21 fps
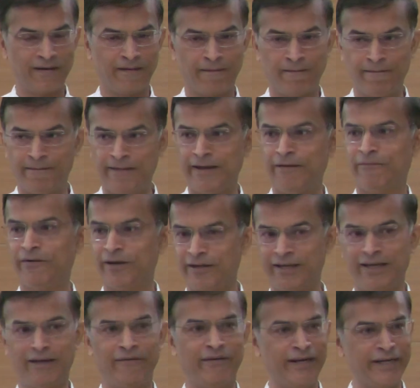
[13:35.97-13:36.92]
they were
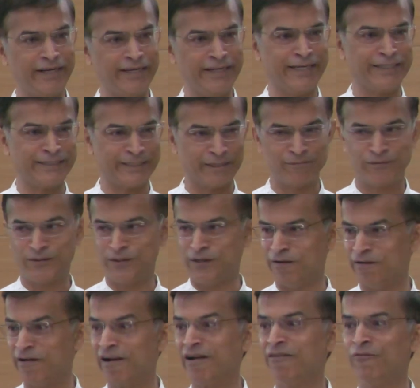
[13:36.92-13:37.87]
giving
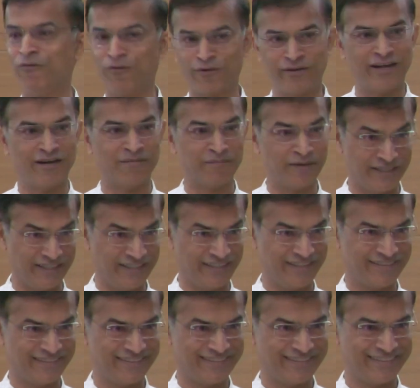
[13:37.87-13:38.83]
TSMC run for their money,
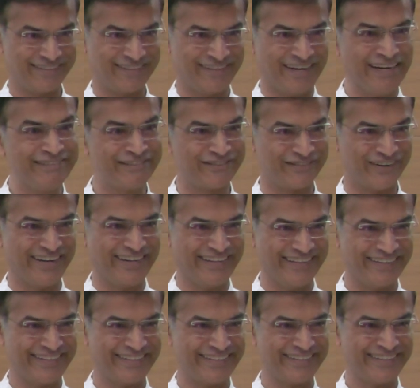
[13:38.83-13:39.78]
literally,
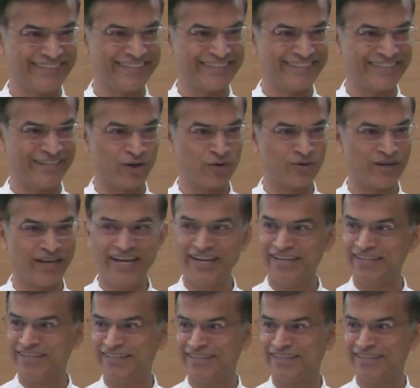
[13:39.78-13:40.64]
okay?